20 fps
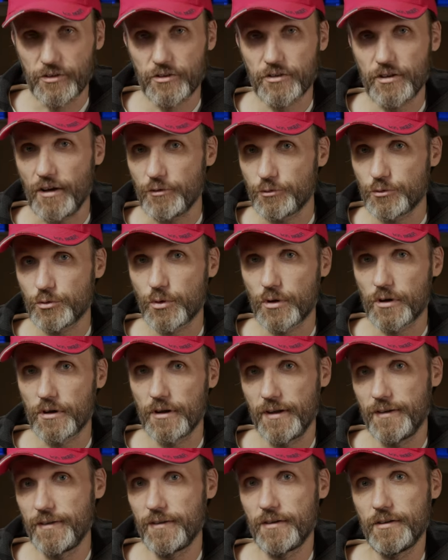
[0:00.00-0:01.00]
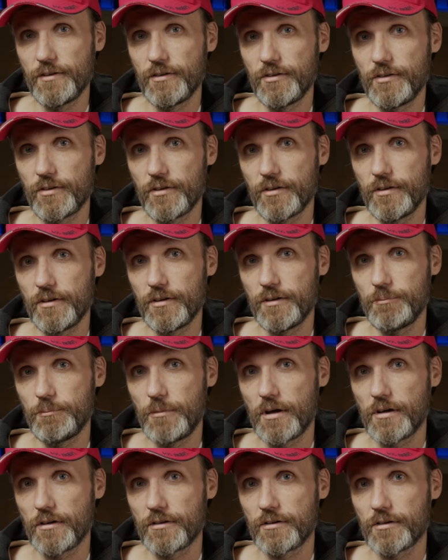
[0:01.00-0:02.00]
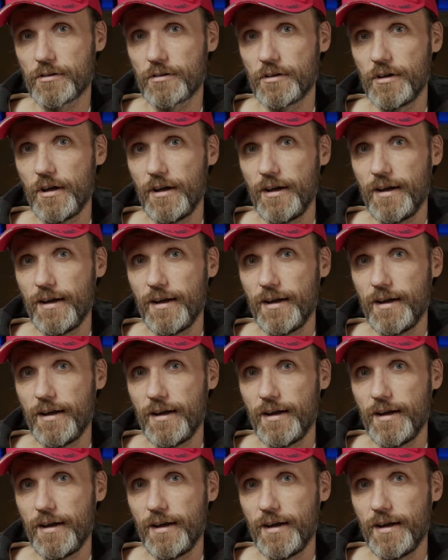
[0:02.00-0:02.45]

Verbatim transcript: software in this uh, monitor